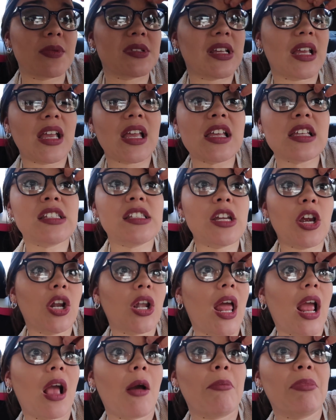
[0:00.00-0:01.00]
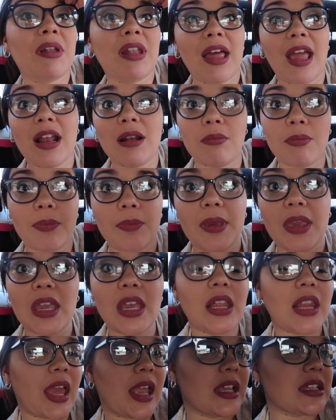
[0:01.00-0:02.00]
I was like, is there like a plan
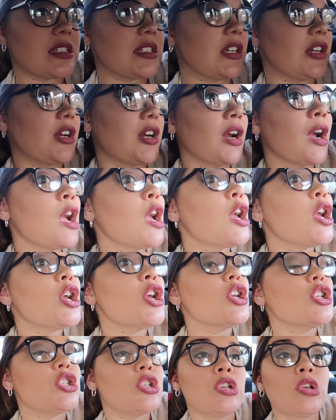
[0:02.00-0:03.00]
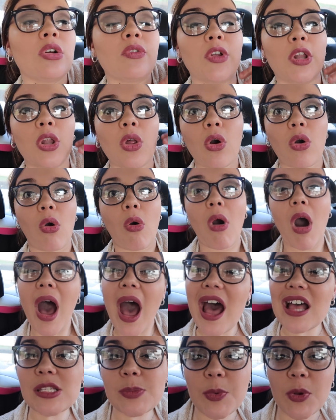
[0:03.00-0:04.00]
B? Like, do you know of a local
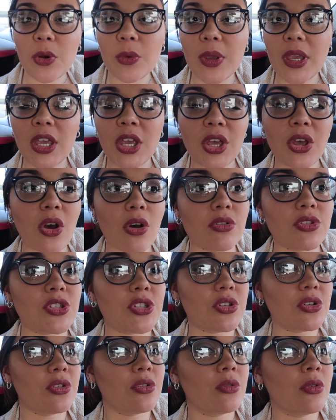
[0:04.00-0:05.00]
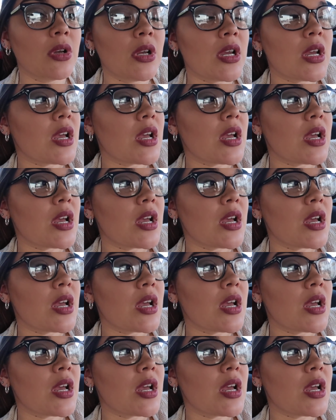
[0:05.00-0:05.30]
hospital we can go to?